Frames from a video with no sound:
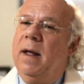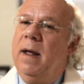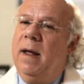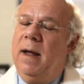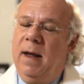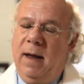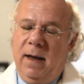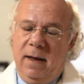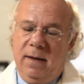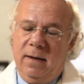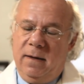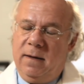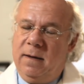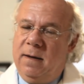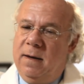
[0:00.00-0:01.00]

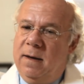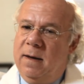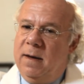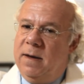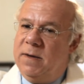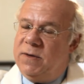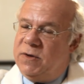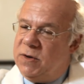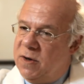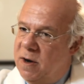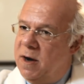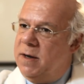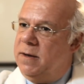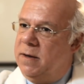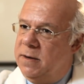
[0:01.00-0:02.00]
And
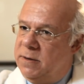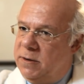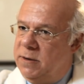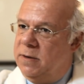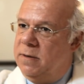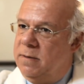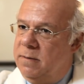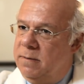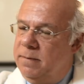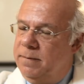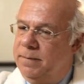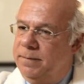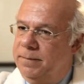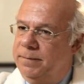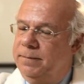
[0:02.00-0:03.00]
scar tissue
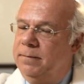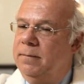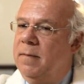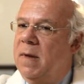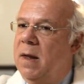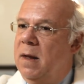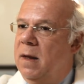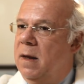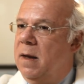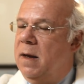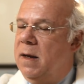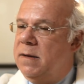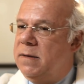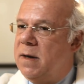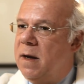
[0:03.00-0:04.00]

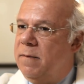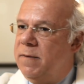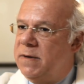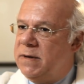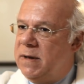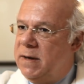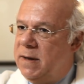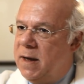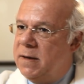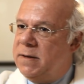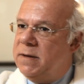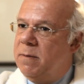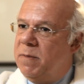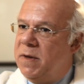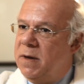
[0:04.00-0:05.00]
is obviously not
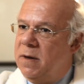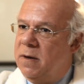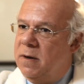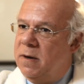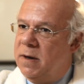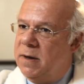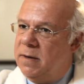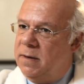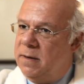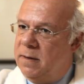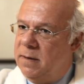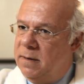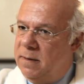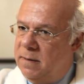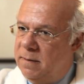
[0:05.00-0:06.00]
something good
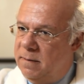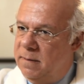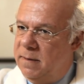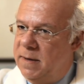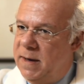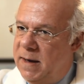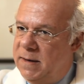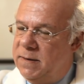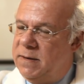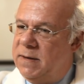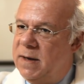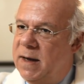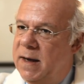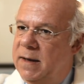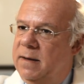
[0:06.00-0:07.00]

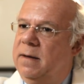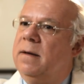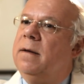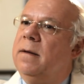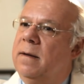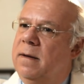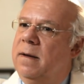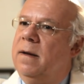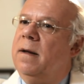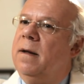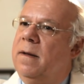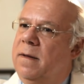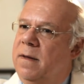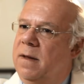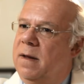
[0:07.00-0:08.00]
inside
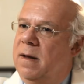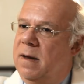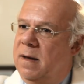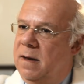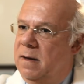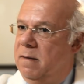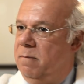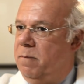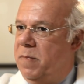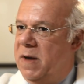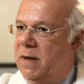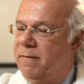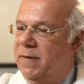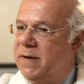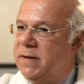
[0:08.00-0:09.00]
of the
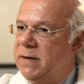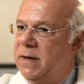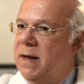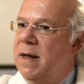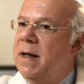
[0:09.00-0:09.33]
pelvis